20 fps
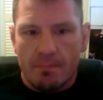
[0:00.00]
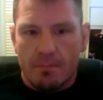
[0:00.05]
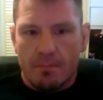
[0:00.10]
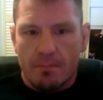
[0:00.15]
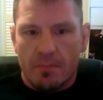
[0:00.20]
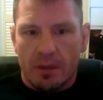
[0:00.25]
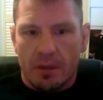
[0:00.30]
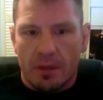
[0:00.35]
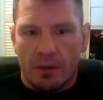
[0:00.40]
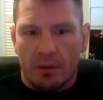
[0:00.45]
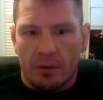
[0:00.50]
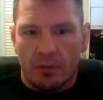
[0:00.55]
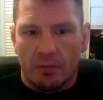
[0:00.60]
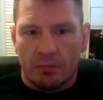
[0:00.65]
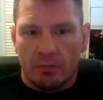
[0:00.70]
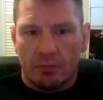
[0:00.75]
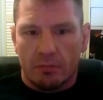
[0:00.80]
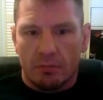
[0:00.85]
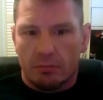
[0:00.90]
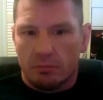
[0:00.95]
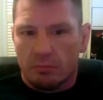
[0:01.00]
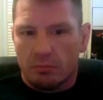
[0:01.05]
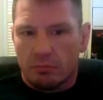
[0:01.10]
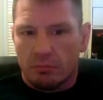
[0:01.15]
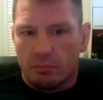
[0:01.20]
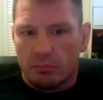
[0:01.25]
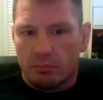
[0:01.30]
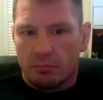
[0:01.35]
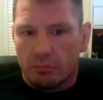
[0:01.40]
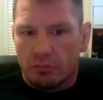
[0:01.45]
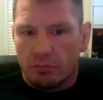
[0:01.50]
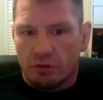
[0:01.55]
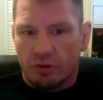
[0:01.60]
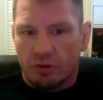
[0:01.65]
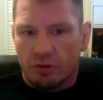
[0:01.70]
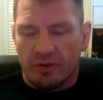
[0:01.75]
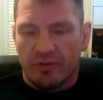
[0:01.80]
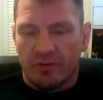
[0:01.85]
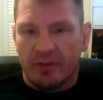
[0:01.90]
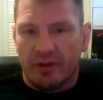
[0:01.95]
you know, took
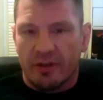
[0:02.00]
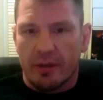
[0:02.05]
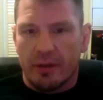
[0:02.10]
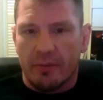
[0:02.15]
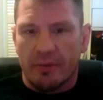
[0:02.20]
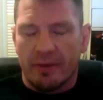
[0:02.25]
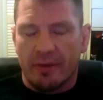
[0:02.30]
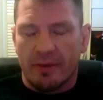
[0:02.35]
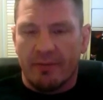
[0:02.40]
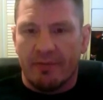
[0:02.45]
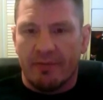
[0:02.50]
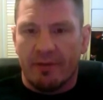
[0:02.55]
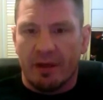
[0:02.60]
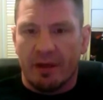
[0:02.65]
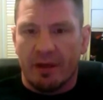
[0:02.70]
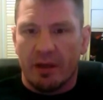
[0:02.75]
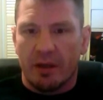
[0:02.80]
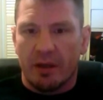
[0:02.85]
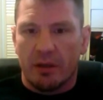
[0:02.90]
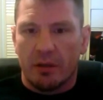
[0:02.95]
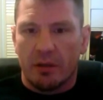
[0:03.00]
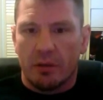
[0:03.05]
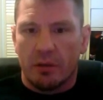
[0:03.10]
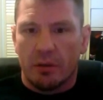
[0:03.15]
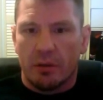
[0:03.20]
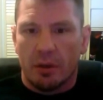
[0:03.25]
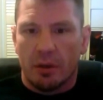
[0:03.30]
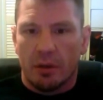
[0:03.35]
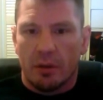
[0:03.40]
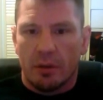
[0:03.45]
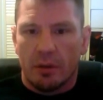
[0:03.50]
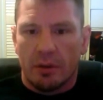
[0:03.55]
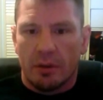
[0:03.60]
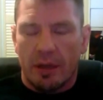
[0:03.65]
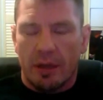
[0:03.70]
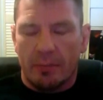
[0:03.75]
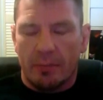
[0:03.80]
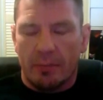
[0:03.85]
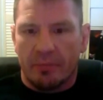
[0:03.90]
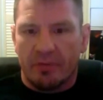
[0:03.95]
his time in that fight,
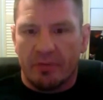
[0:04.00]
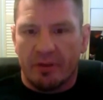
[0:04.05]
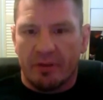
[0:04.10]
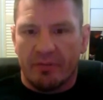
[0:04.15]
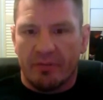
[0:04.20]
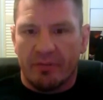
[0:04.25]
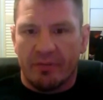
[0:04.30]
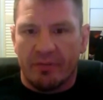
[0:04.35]
kept himself in